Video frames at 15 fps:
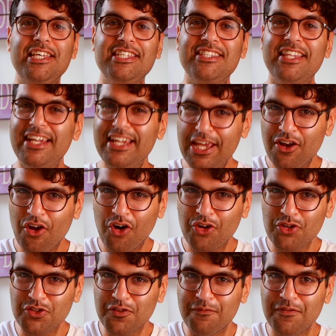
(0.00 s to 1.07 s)
is the
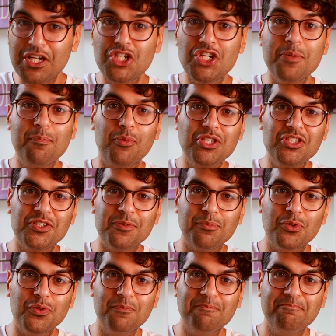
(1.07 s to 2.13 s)
Leonardo da Vinci
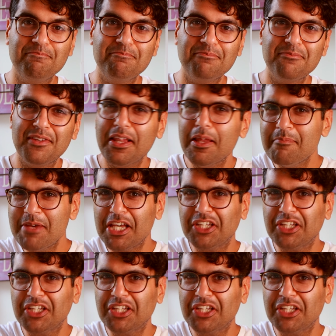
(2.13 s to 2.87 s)
principle. Now let me